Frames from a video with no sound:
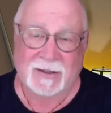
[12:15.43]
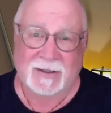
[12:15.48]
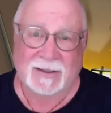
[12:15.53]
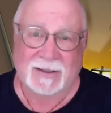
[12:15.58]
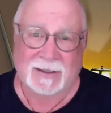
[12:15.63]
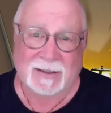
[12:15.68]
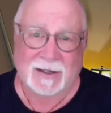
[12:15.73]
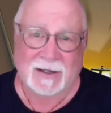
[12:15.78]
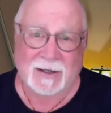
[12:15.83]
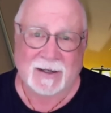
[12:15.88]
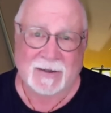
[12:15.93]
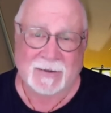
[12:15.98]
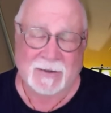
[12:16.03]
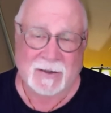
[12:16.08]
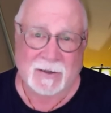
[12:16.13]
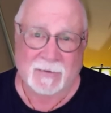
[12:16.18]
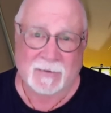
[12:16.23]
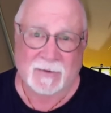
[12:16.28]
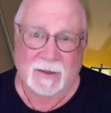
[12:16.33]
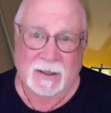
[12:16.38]
A
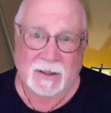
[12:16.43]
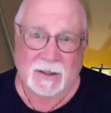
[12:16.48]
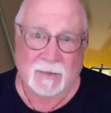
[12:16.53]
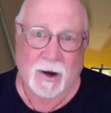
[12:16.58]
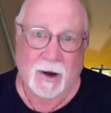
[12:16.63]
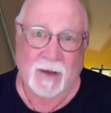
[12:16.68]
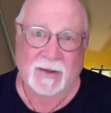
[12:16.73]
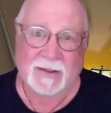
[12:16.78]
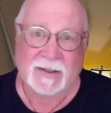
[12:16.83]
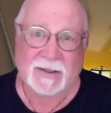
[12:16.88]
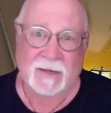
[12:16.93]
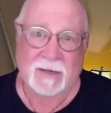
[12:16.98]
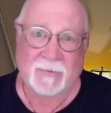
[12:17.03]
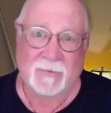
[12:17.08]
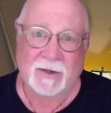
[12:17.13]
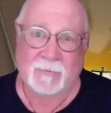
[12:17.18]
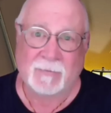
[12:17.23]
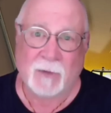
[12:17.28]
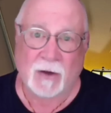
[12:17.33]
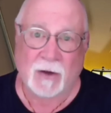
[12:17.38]
Nepali
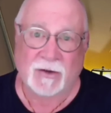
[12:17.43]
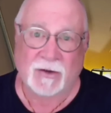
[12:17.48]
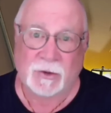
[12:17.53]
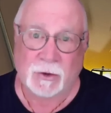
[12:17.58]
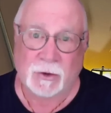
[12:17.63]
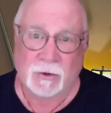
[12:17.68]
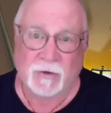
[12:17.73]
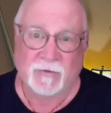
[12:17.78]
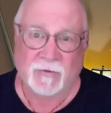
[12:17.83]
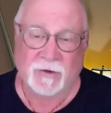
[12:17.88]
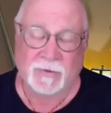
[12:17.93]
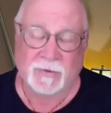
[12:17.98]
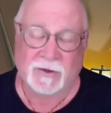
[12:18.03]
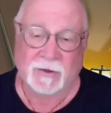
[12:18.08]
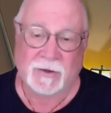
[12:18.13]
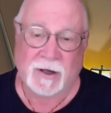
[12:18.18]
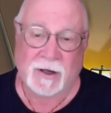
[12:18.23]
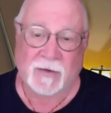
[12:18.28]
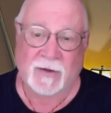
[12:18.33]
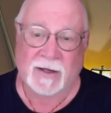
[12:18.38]
company bought two of them,
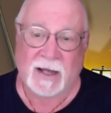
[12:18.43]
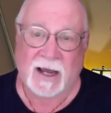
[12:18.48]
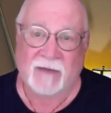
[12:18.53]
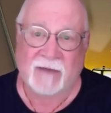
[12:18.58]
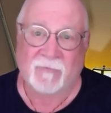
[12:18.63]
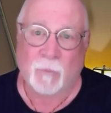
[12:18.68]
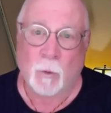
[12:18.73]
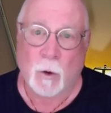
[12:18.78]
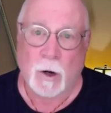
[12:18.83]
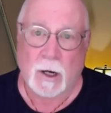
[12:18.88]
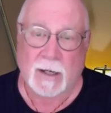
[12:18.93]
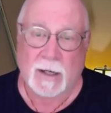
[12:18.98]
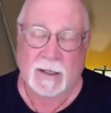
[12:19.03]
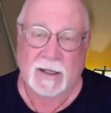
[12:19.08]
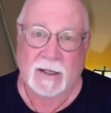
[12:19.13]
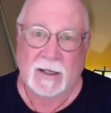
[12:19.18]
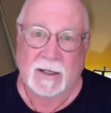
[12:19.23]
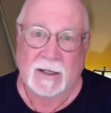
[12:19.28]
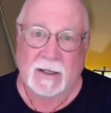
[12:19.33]
so now they have one.